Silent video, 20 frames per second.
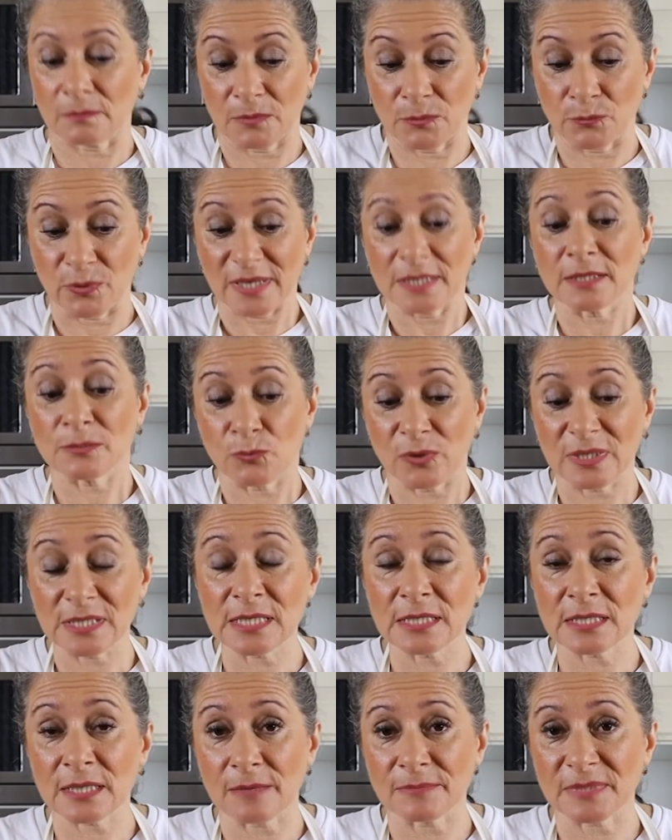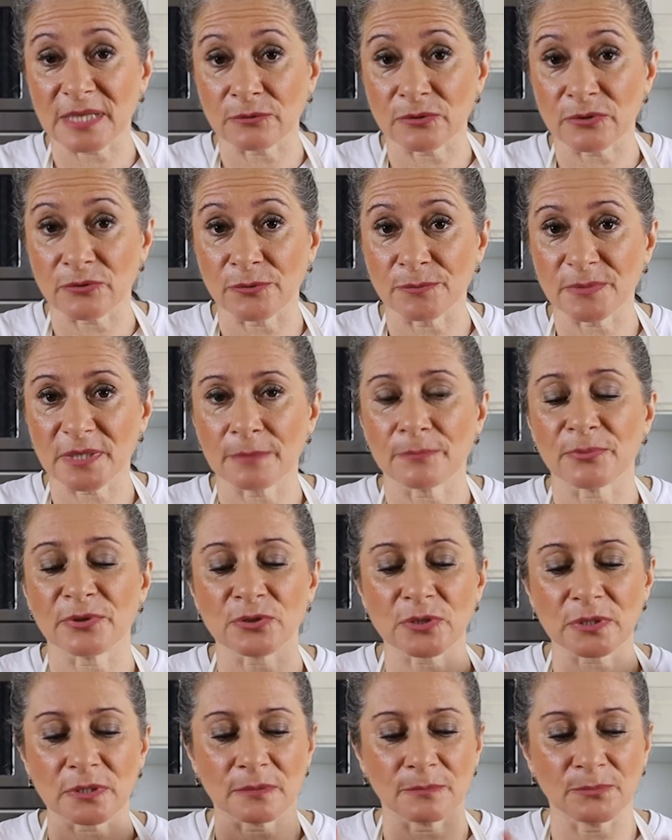Once it's come down to room
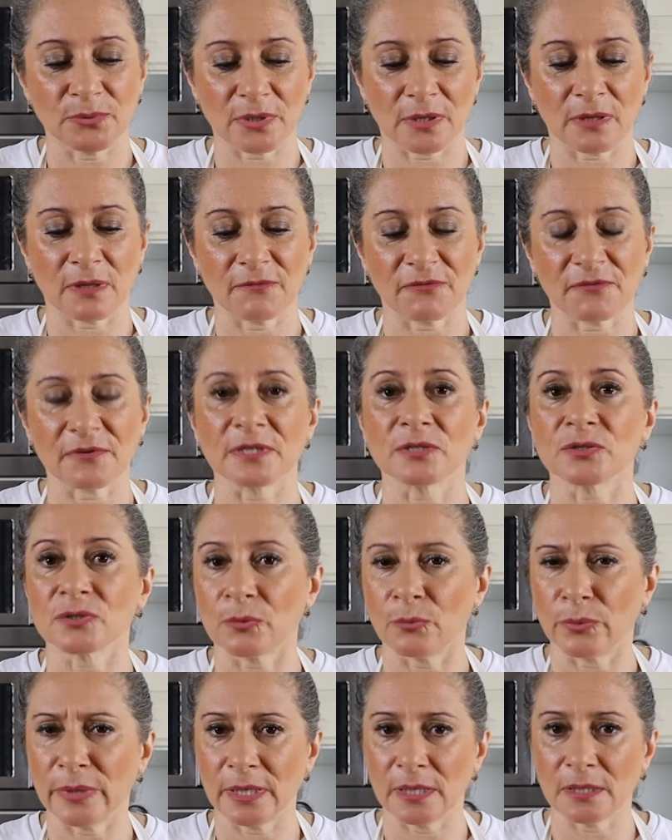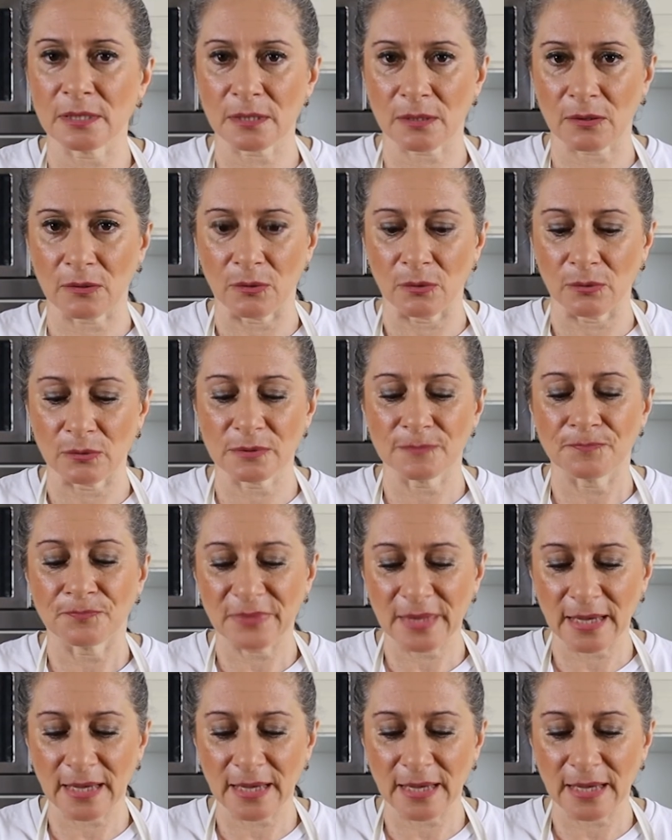temperature, put it in the fridge. We eat it cold.